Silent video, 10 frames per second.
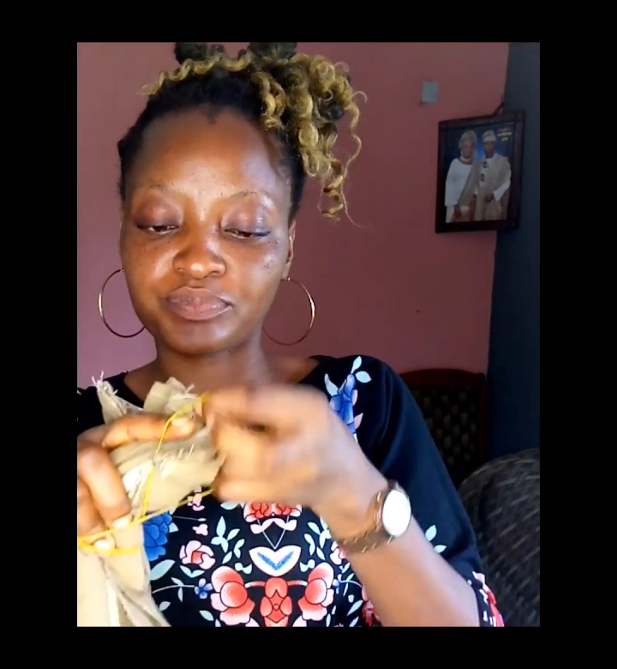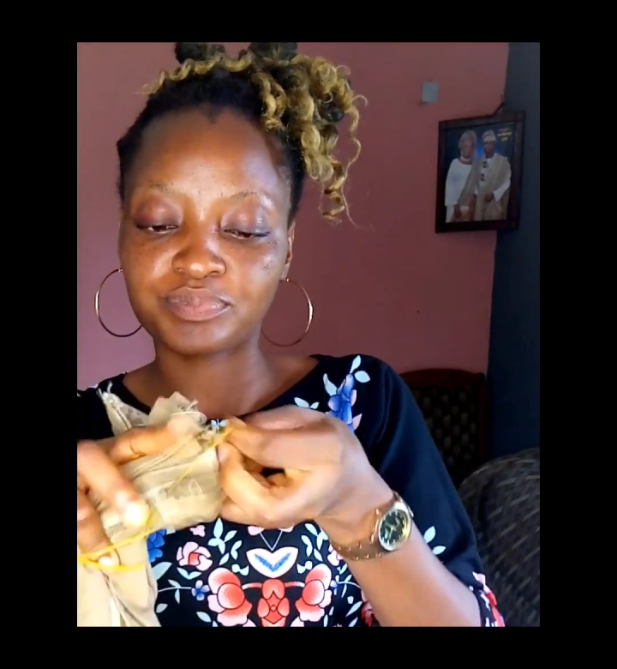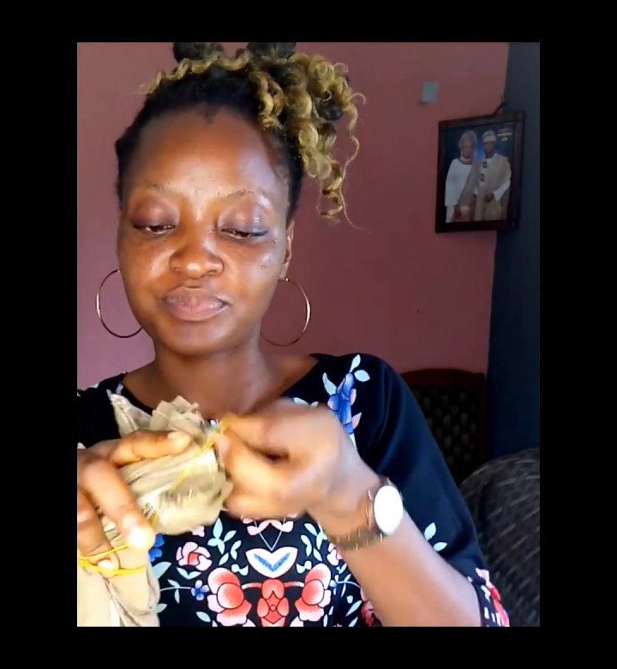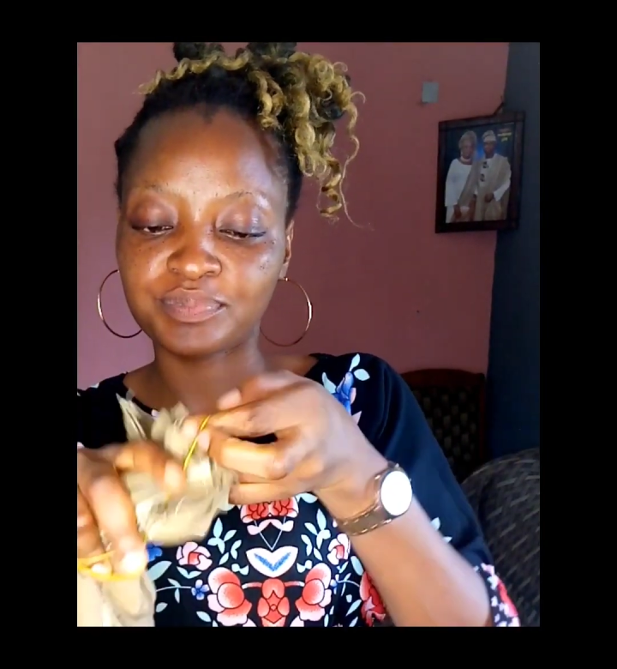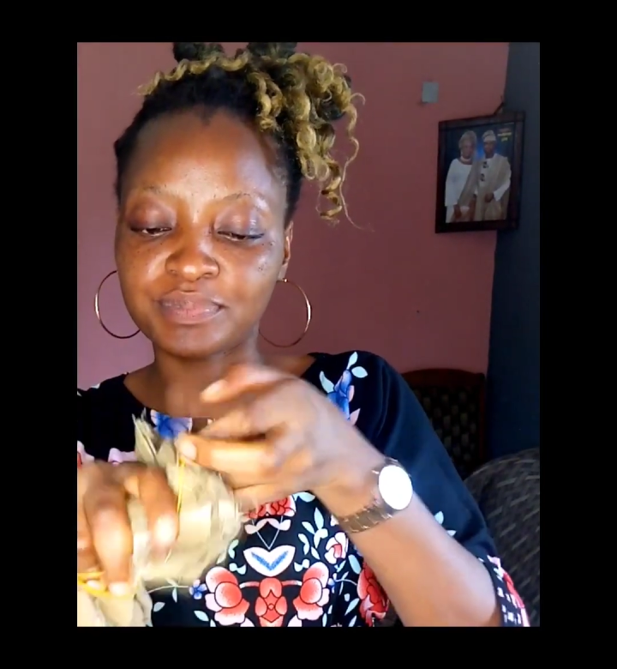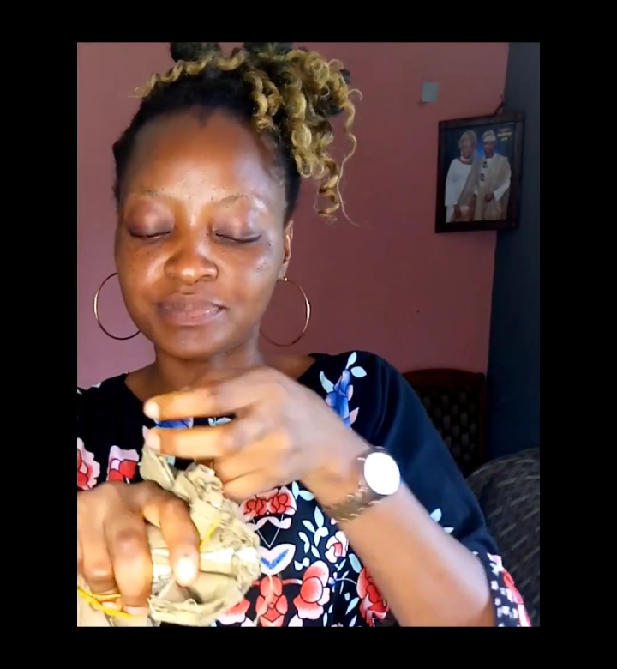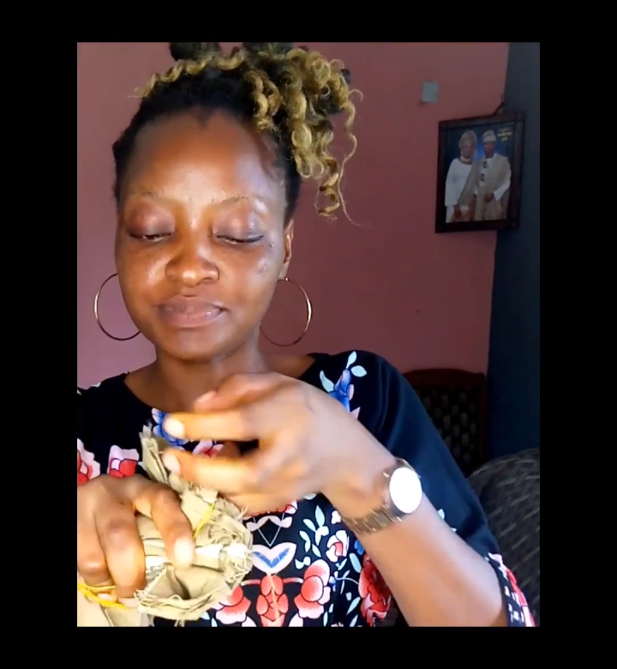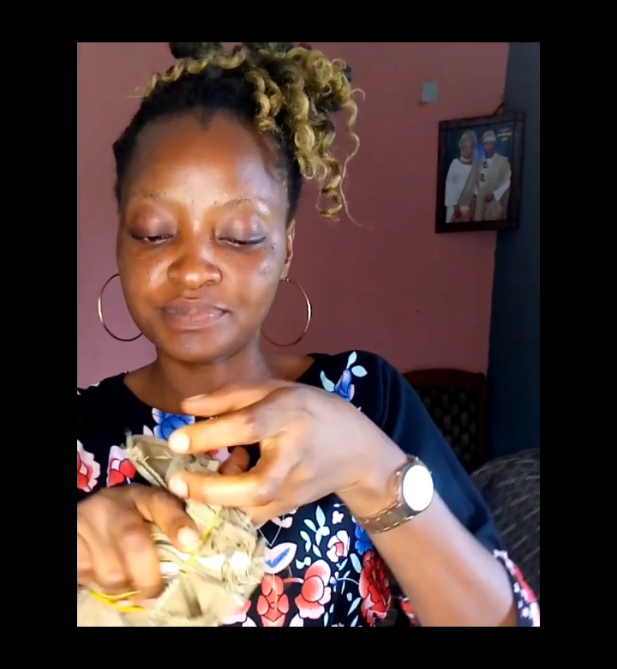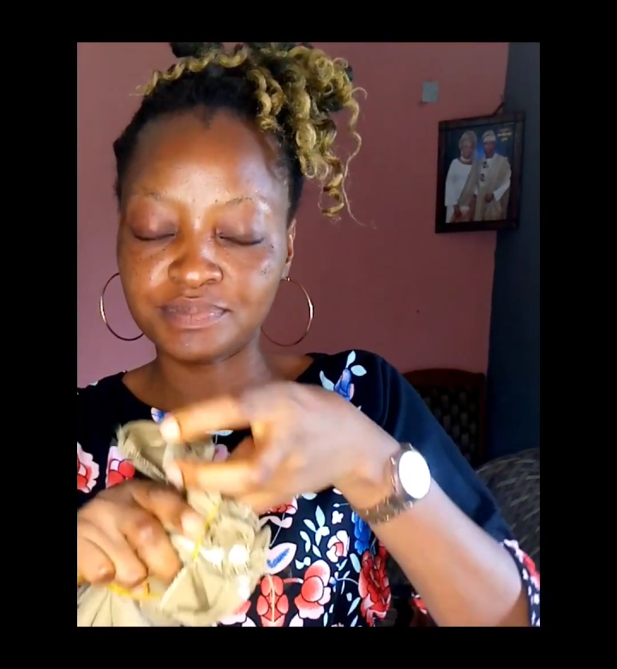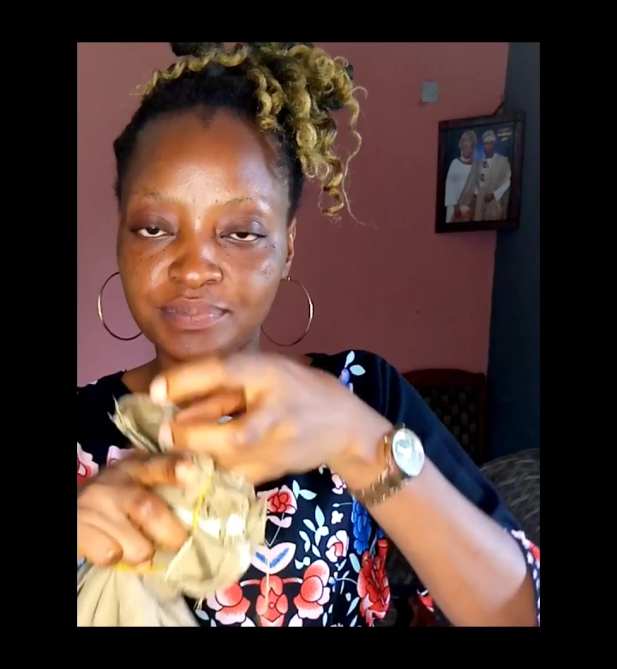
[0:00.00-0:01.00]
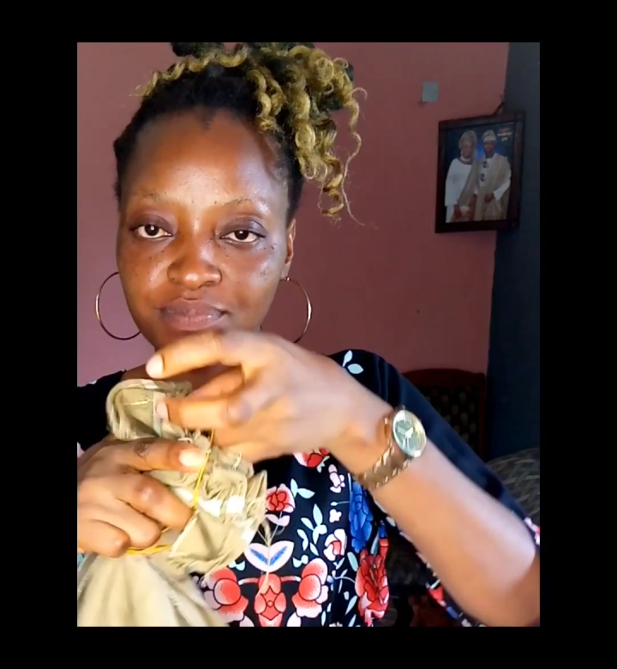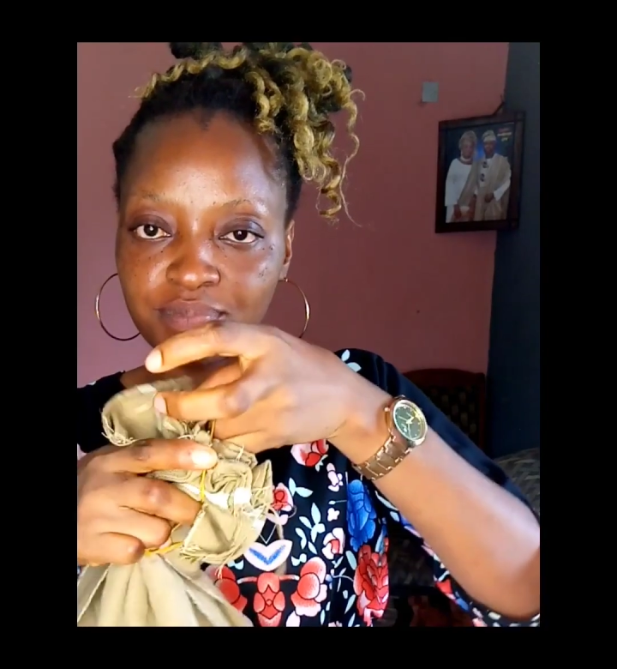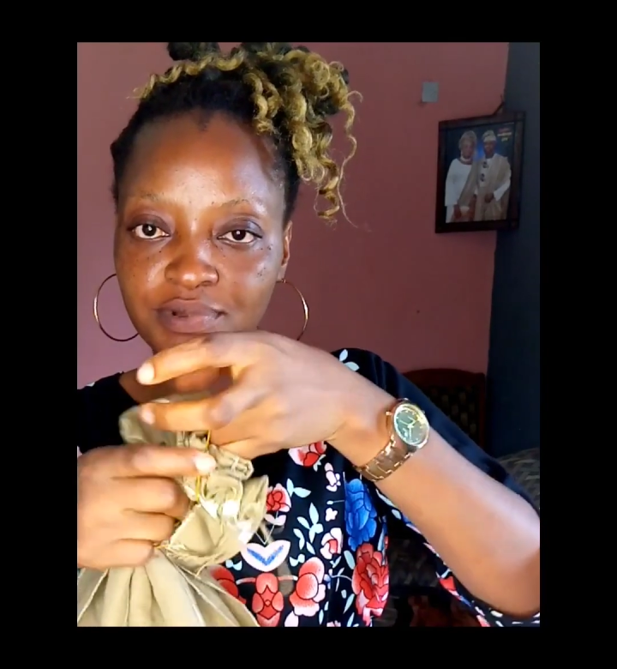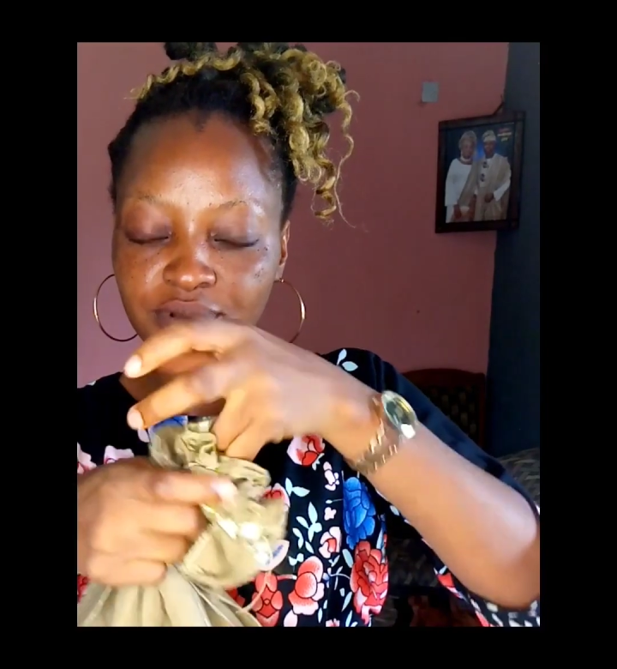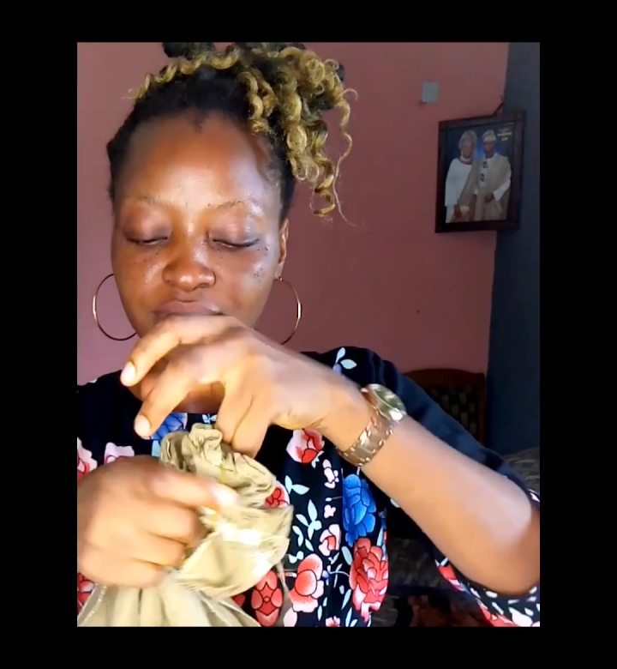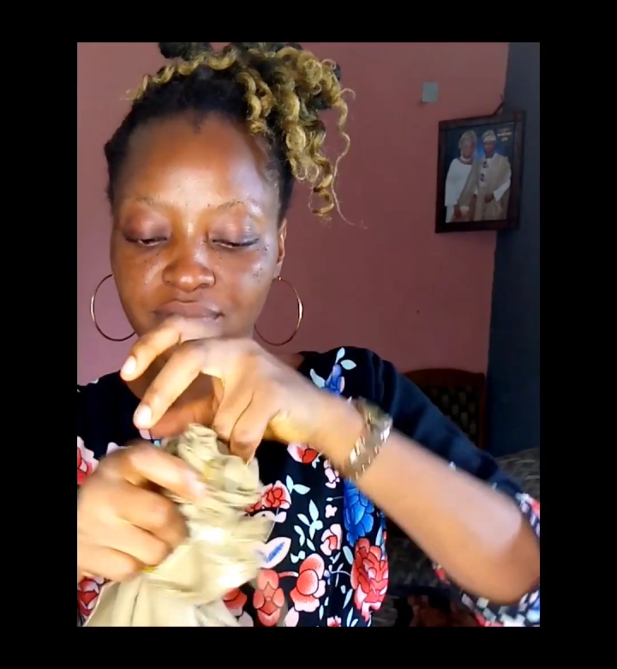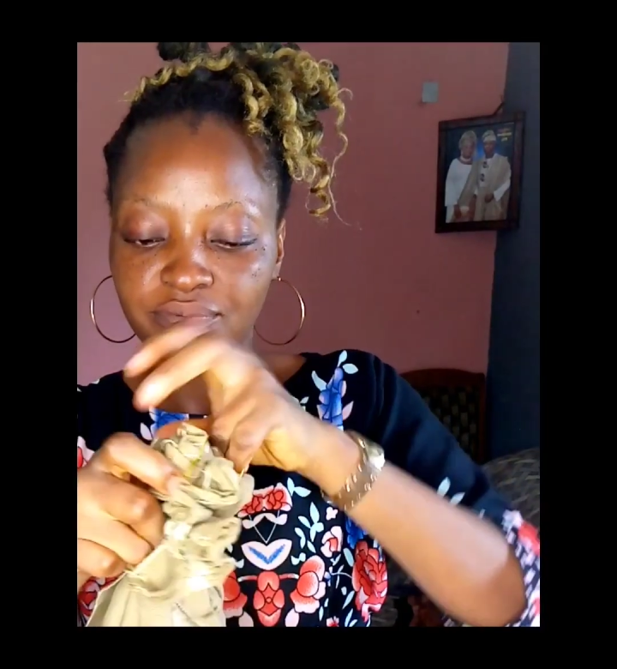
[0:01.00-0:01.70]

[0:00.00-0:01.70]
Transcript: you pleat it like this.